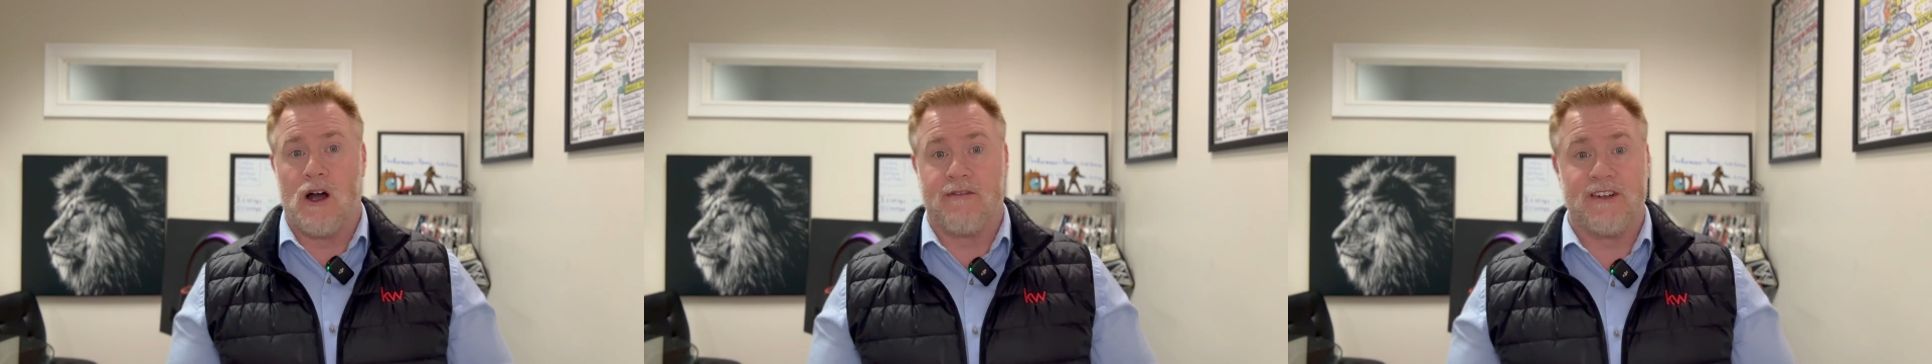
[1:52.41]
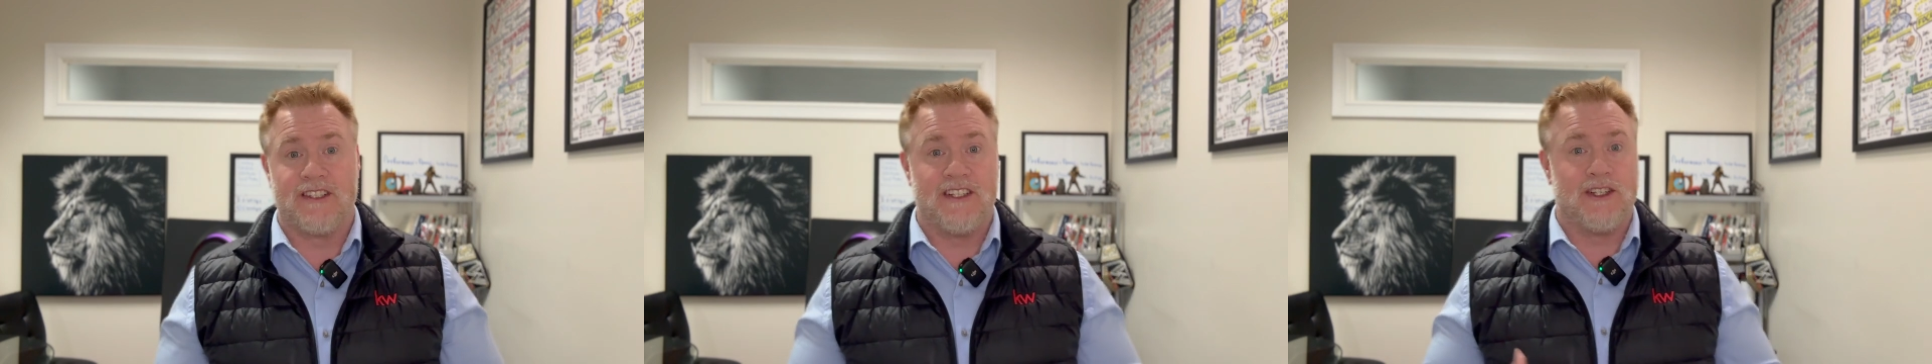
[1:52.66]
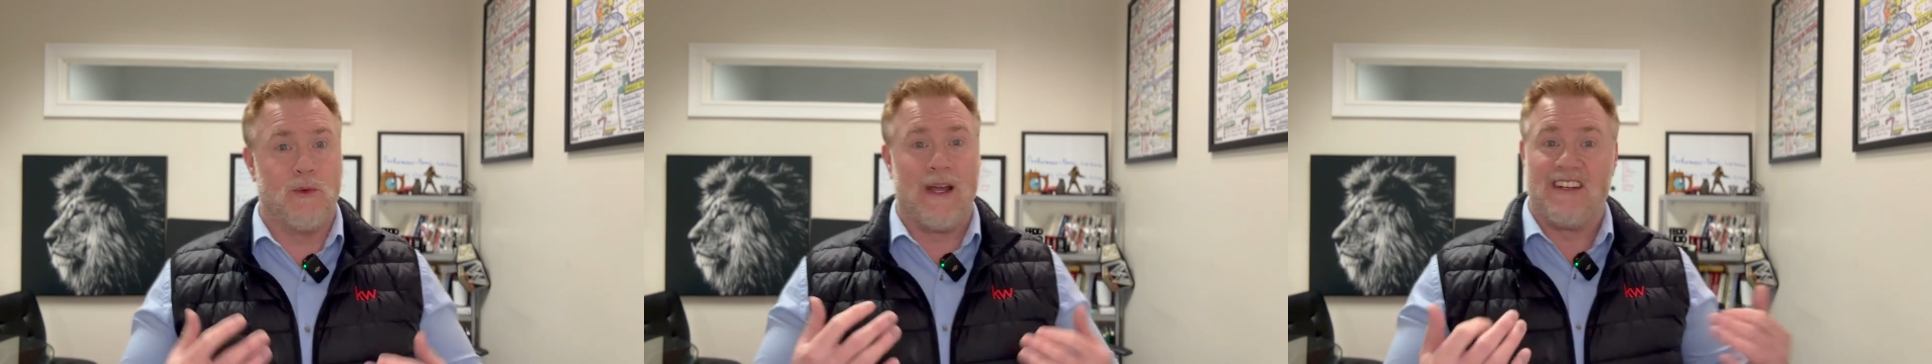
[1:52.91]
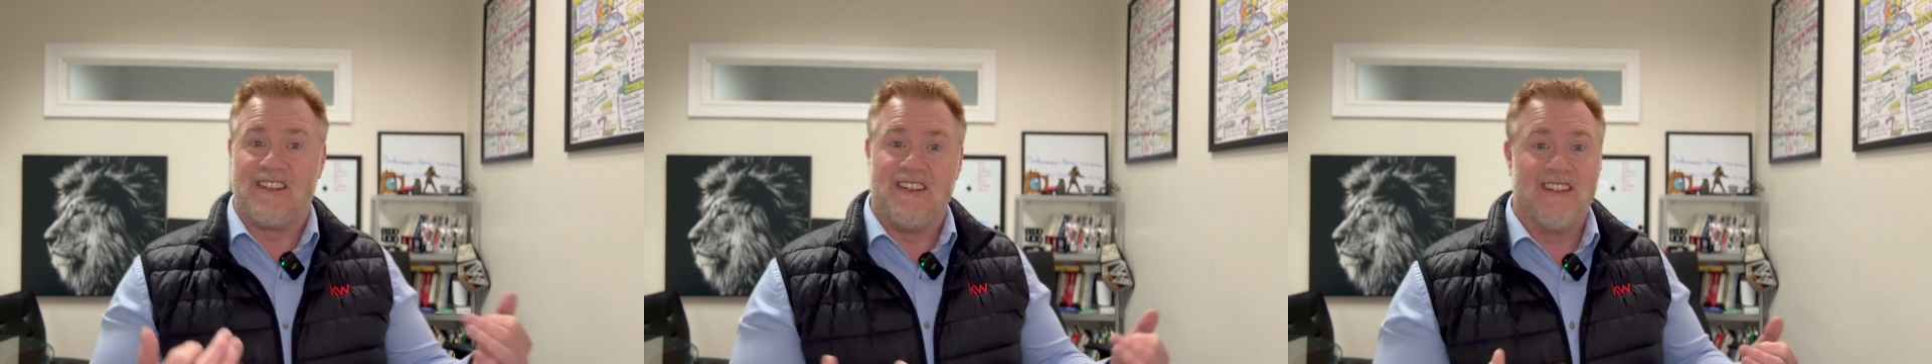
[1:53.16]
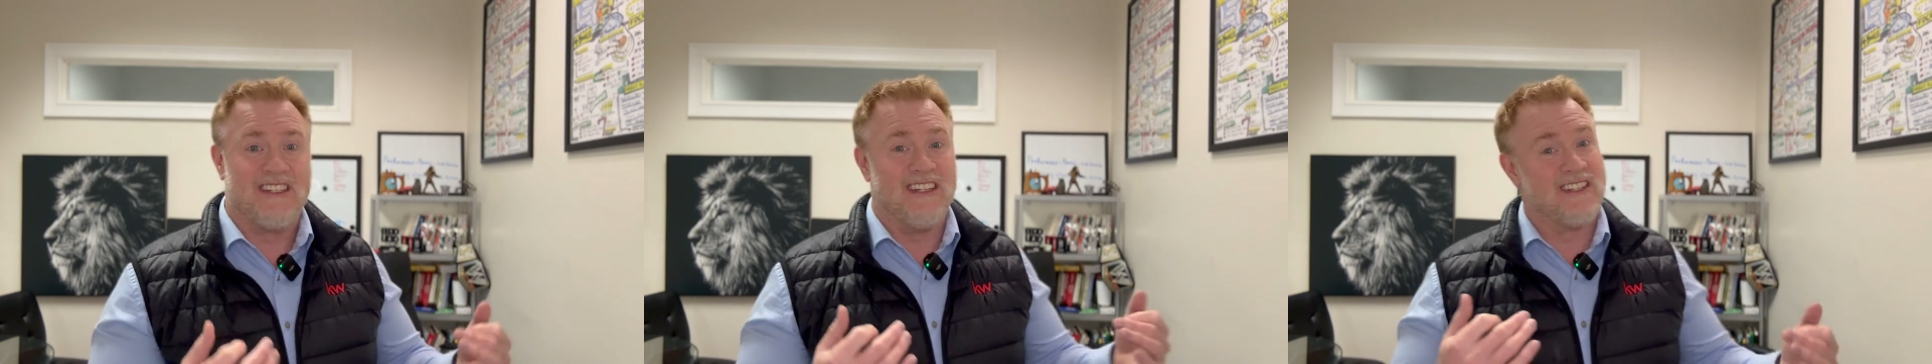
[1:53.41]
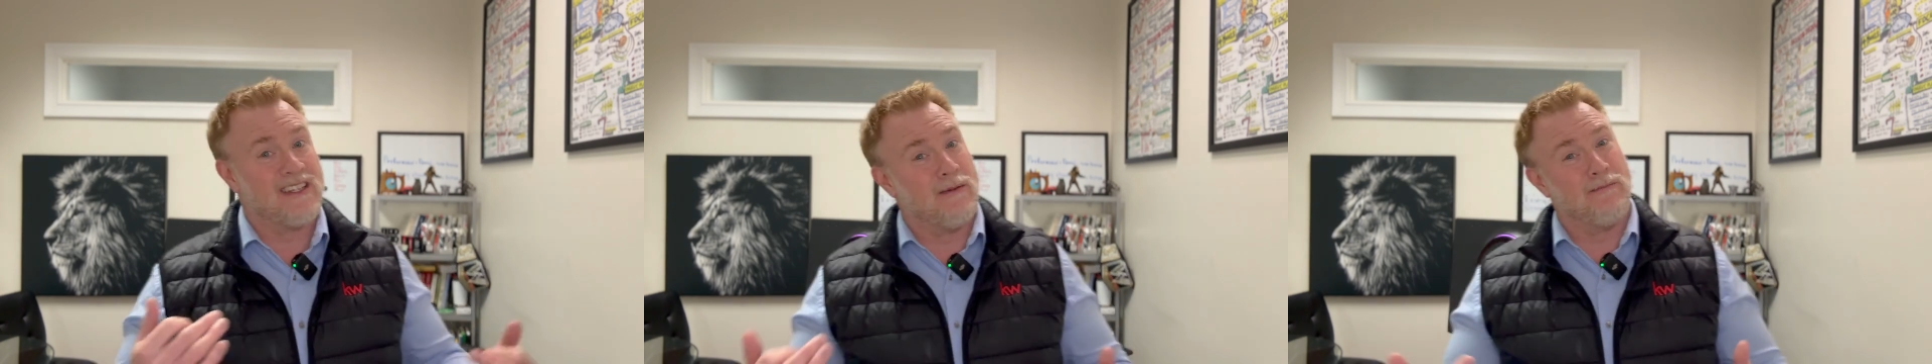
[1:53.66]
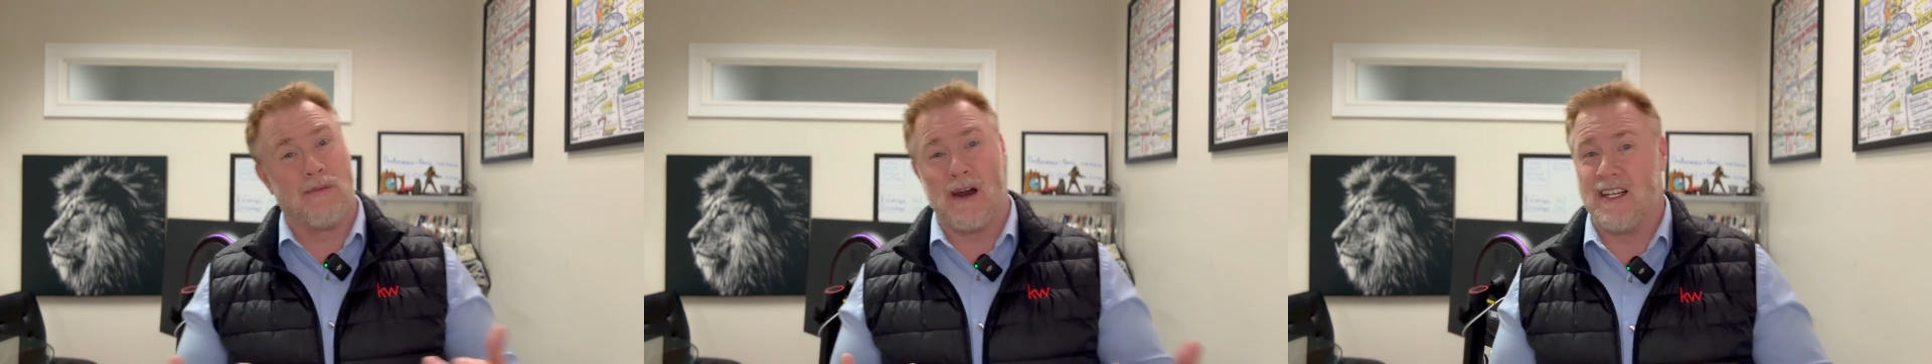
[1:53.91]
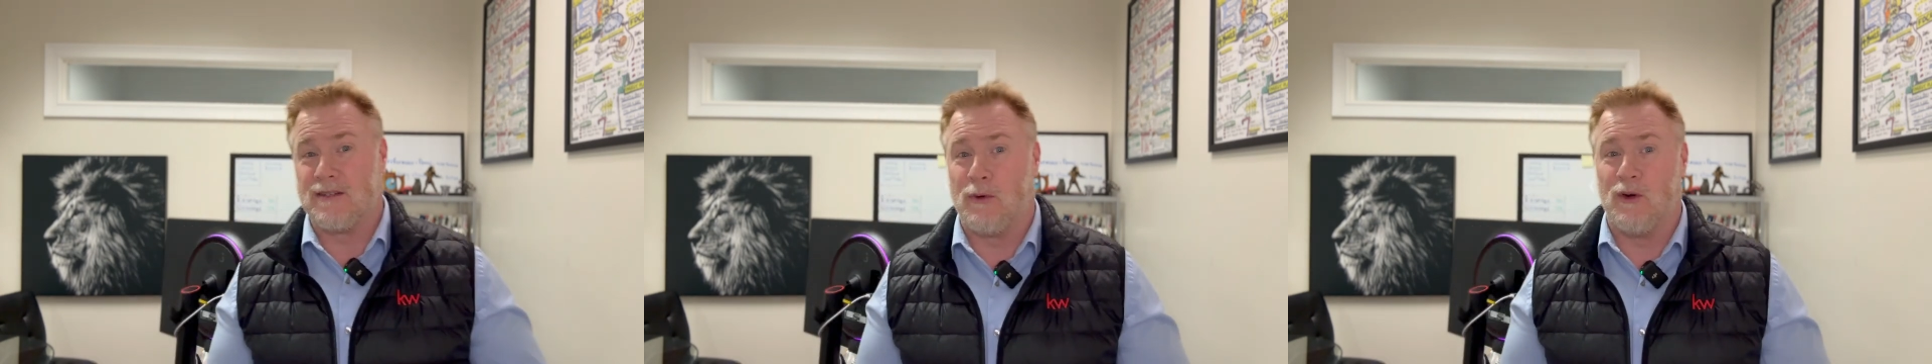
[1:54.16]
offer situations in some
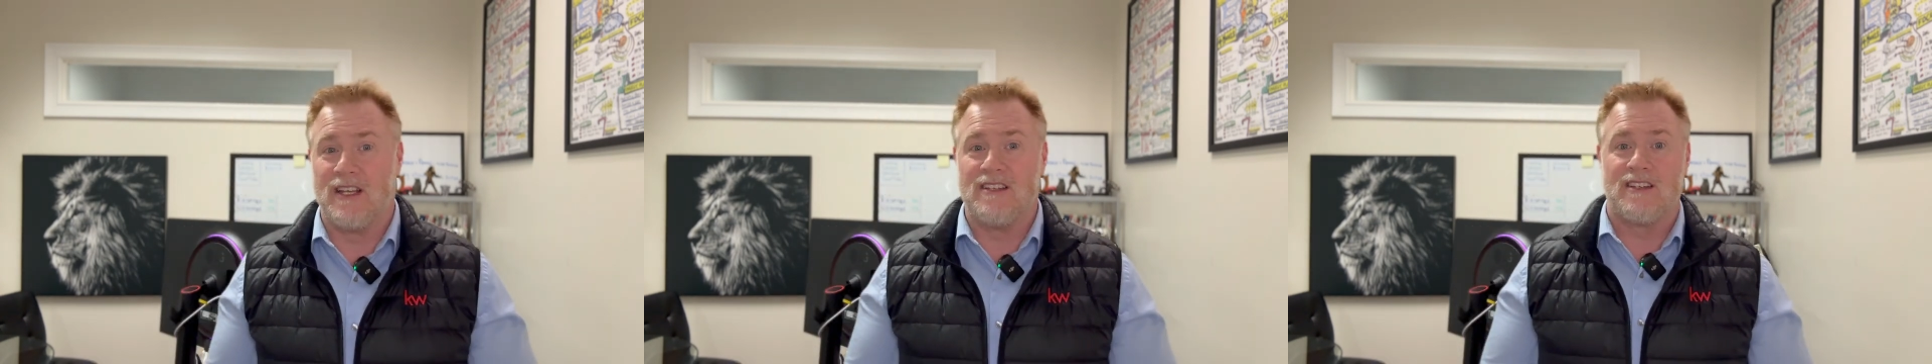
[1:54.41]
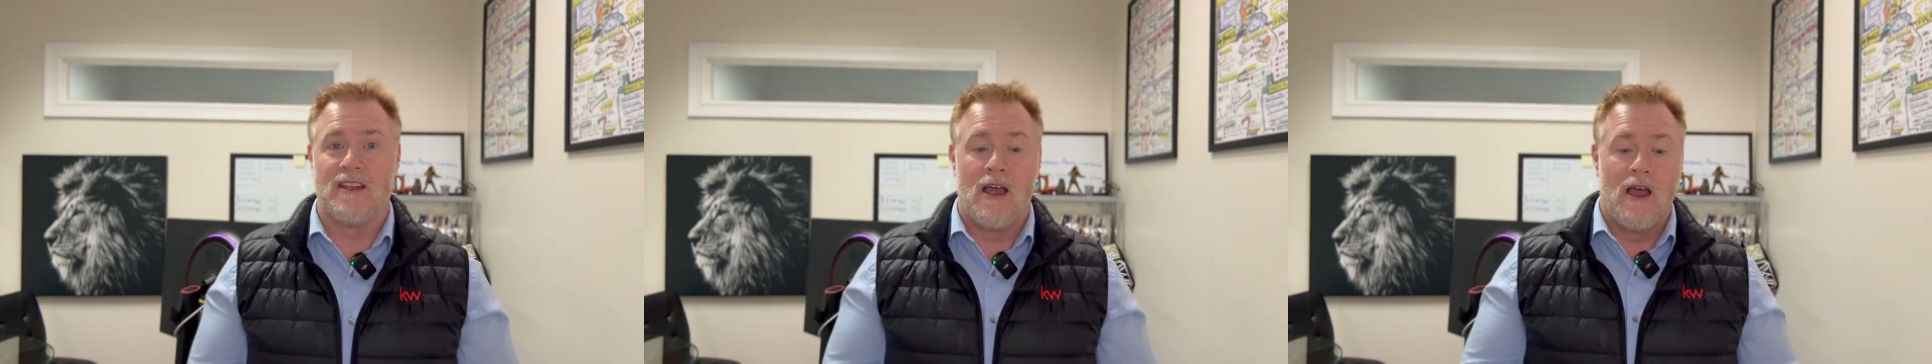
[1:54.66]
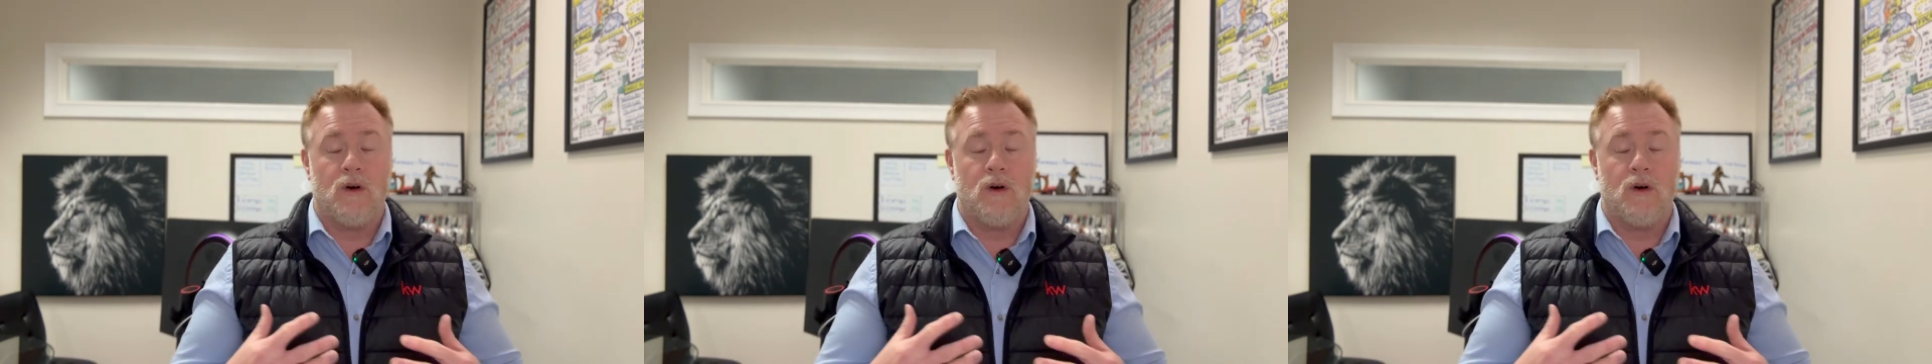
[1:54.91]
price points.